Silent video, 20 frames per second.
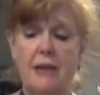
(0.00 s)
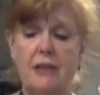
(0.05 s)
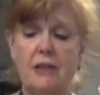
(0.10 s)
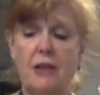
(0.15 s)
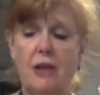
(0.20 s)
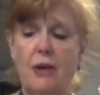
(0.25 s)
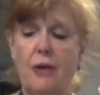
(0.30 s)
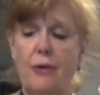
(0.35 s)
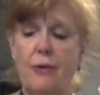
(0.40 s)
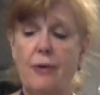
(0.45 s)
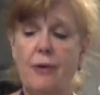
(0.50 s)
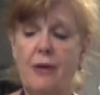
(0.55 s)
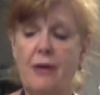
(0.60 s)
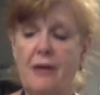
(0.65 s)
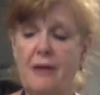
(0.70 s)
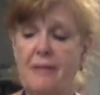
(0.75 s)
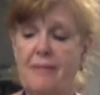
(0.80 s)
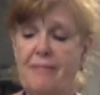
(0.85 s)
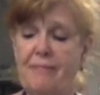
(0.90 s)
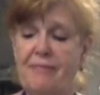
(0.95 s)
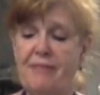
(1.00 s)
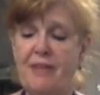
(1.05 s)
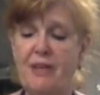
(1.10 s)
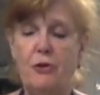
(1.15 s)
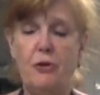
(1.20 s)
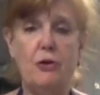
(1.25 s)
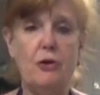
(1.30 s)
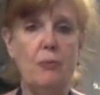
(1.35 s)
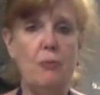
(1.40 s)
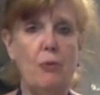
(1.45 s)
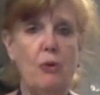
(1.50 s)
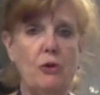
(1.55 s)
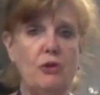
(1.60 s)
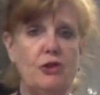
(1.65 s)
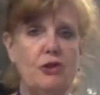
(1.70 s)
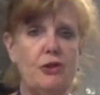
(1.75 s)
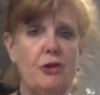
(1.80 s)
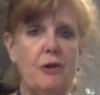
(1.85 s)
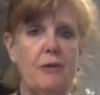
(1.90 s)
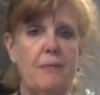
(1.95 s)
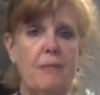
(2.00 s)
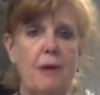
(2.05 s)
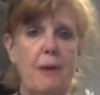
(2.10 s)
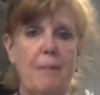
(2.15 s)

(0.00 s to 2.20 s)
So you can watch them,